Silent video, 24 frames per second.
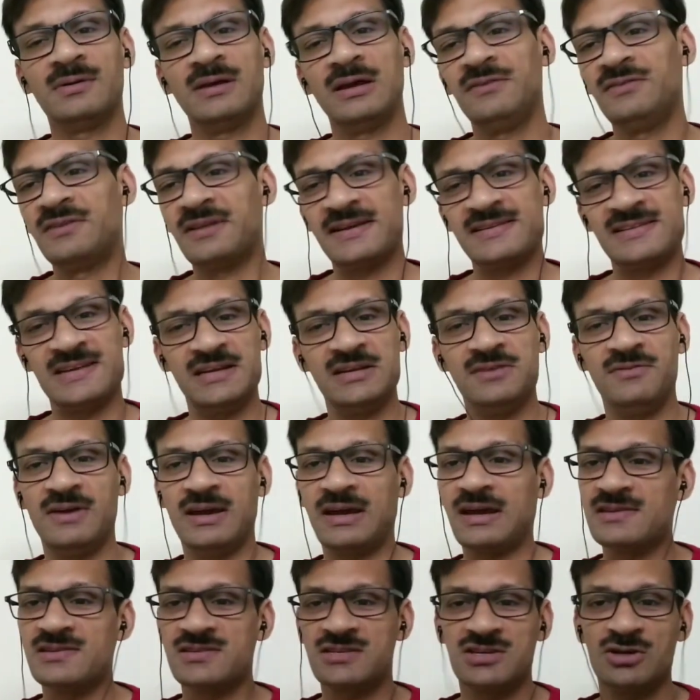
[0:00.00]
if there is any
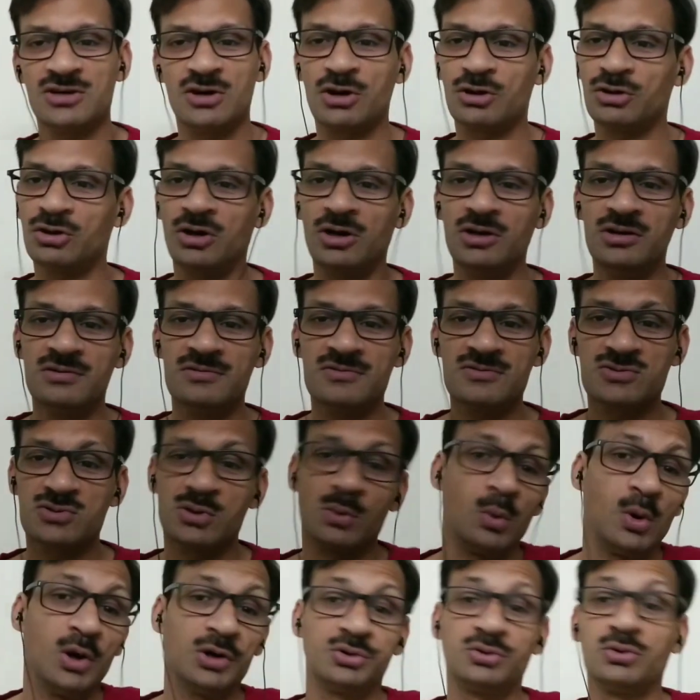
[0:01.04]
vacancy or not, so
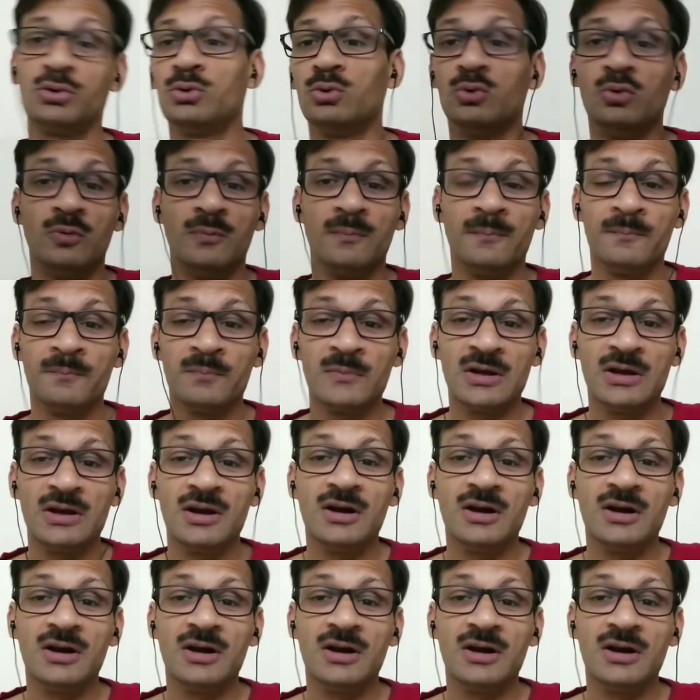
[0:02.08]
what to do?